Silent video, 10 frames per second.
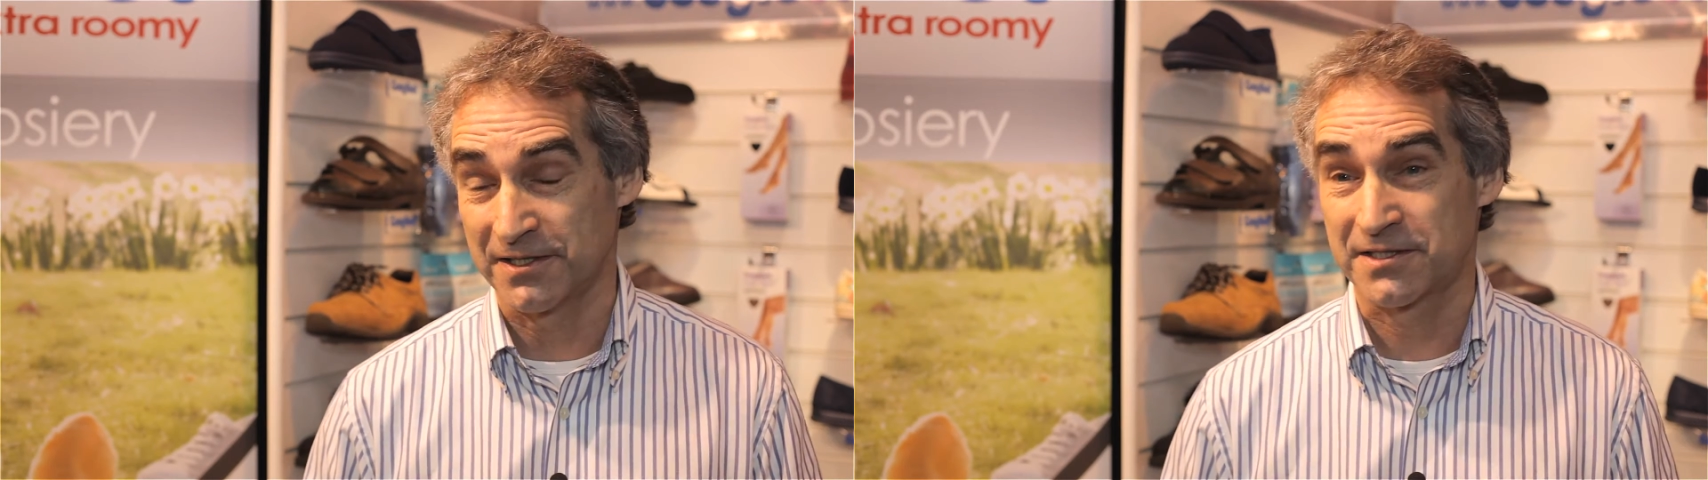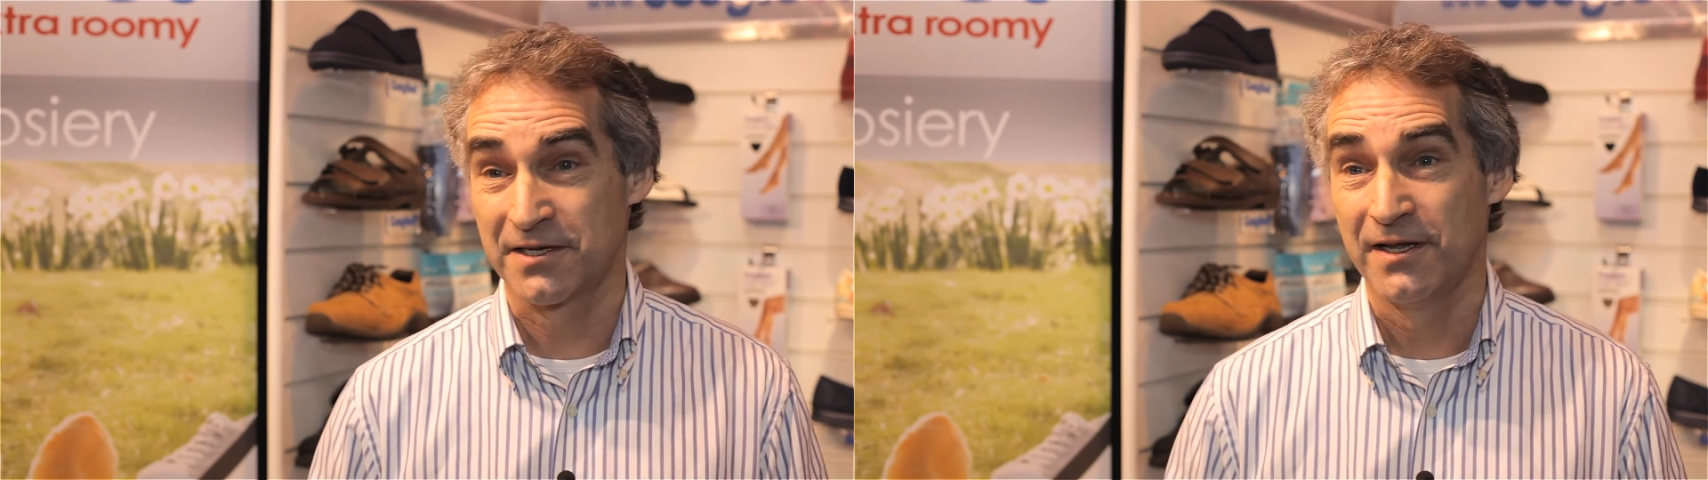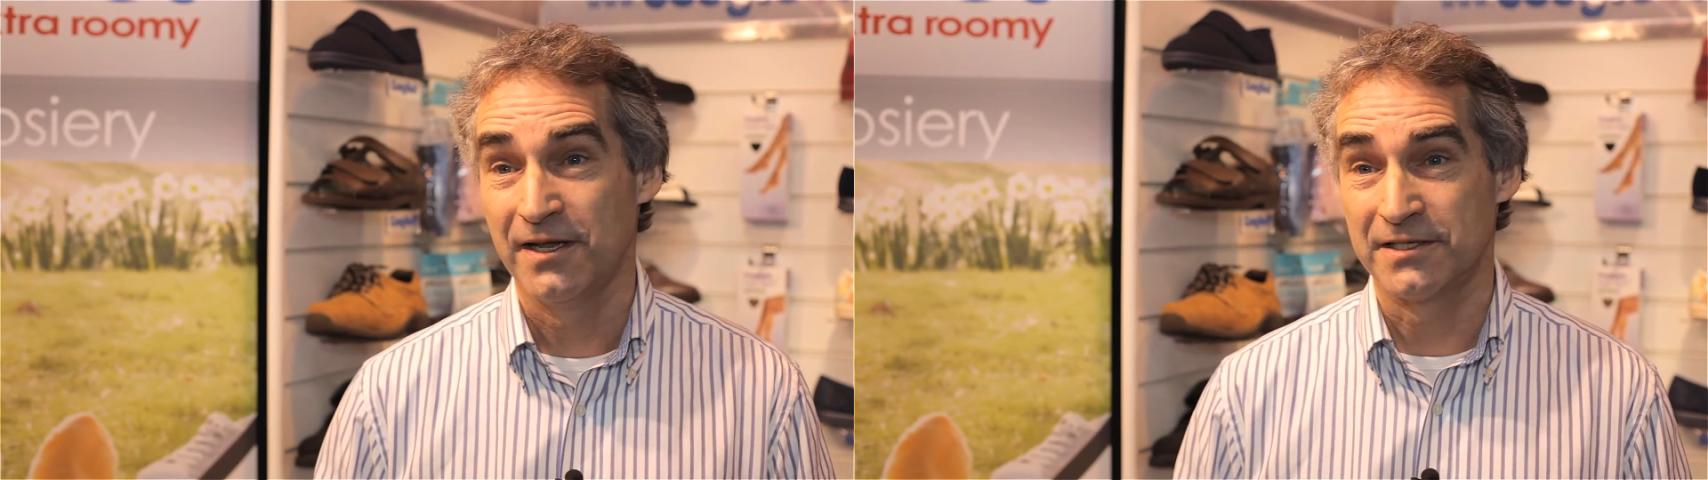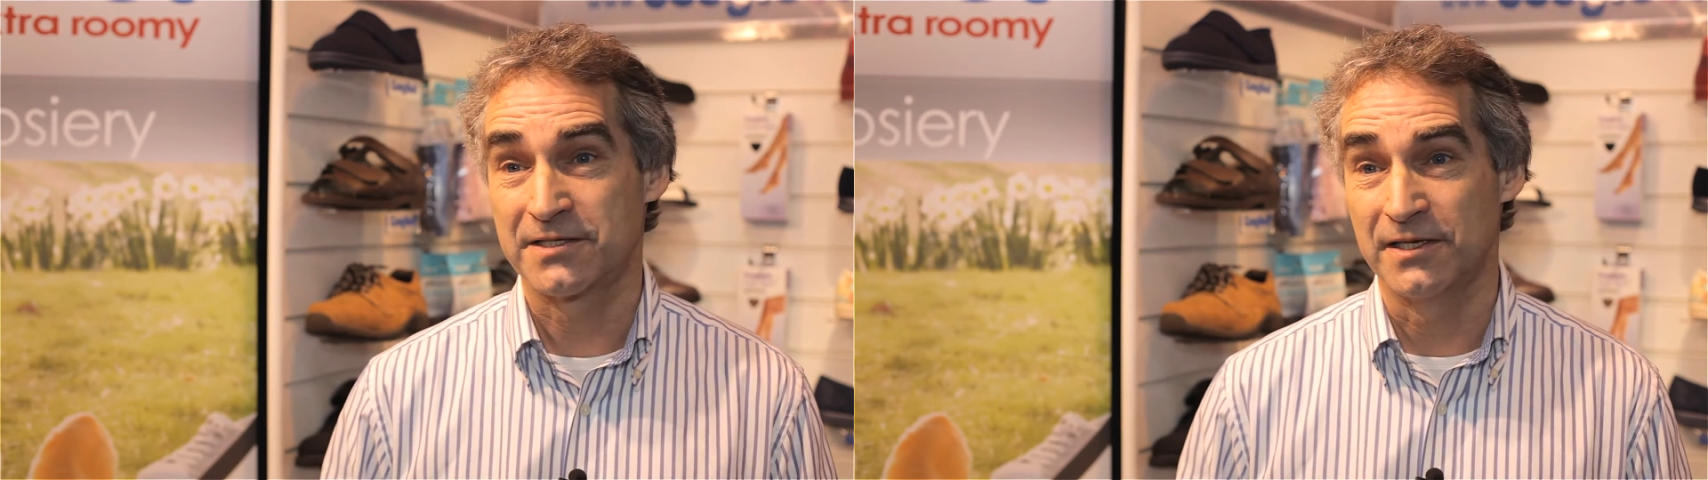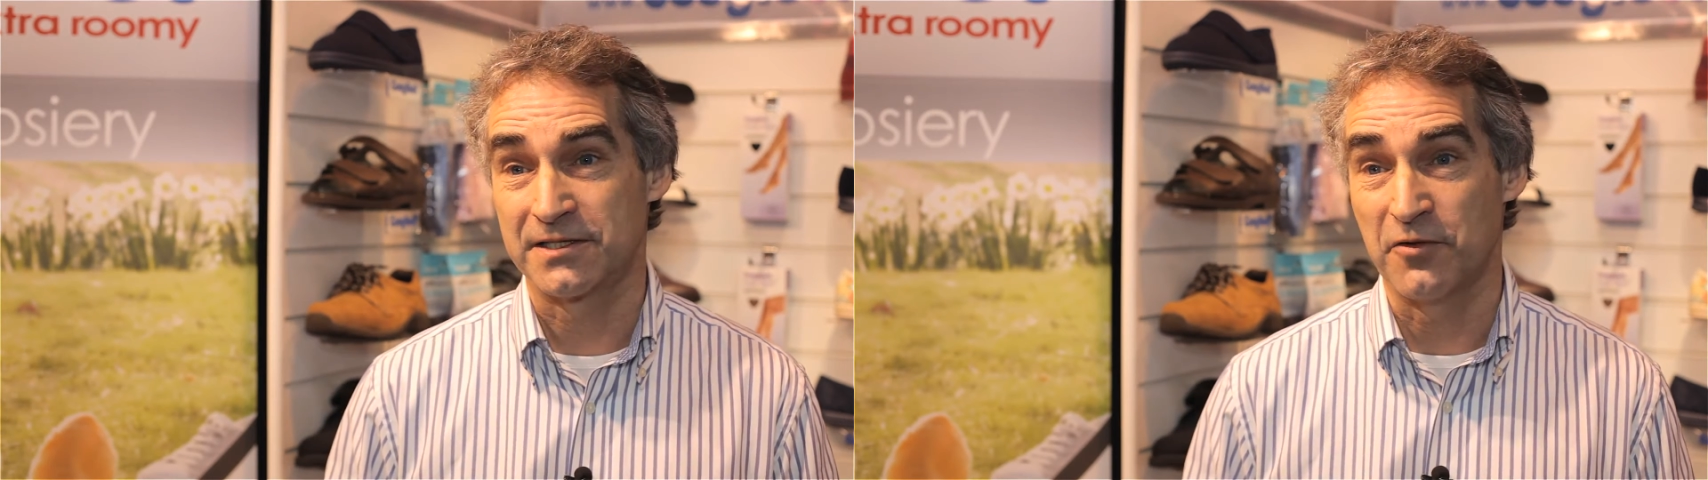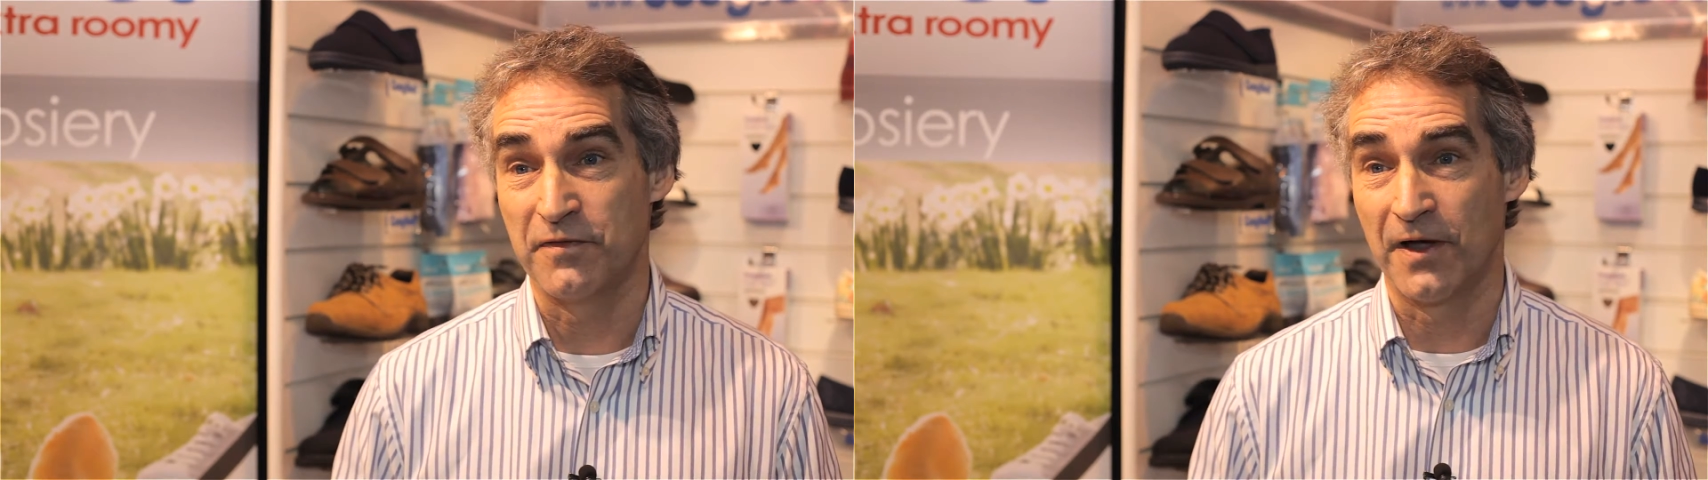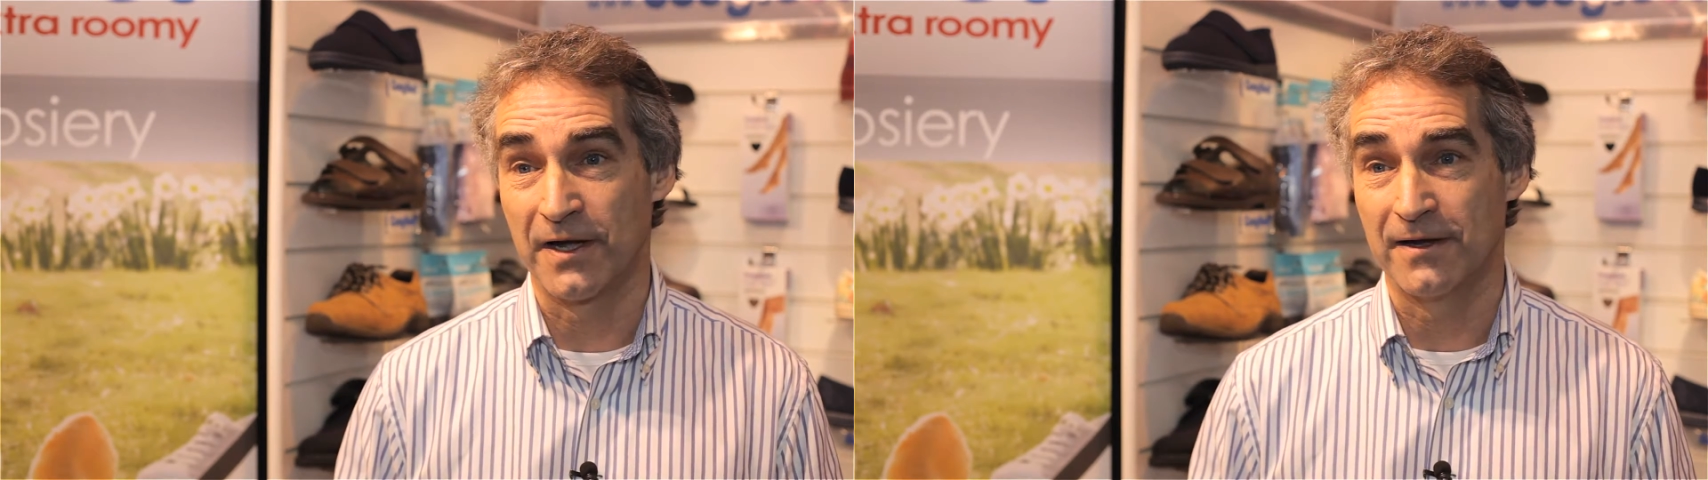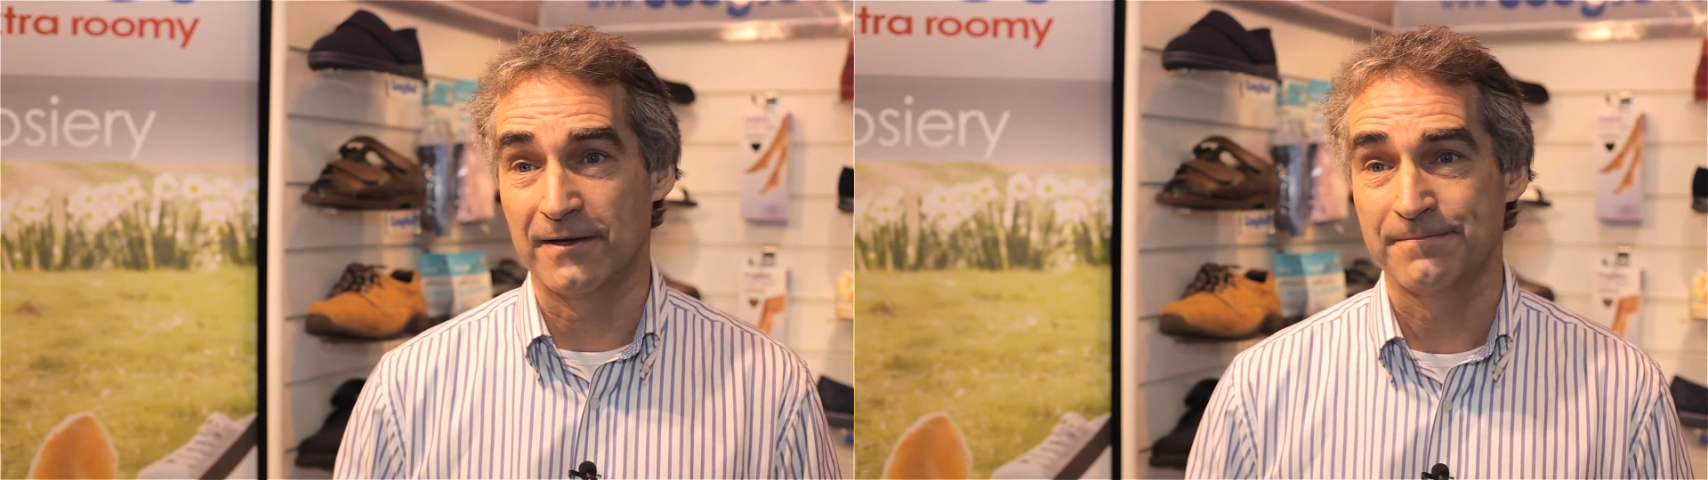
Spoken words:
is so vital.